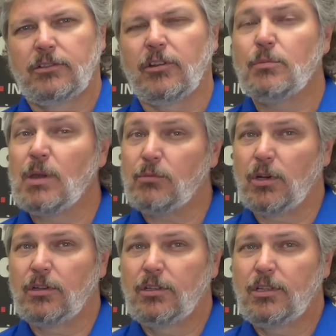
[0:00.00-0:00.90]

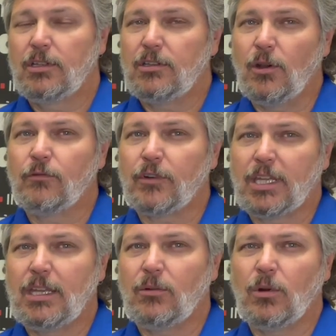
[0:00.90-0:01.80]
Remember, don't
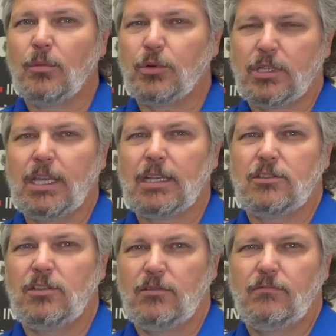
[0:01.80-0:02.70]
forget what
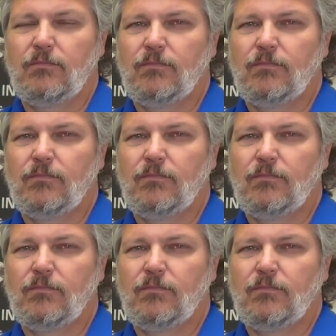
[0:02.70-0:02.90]
protects you.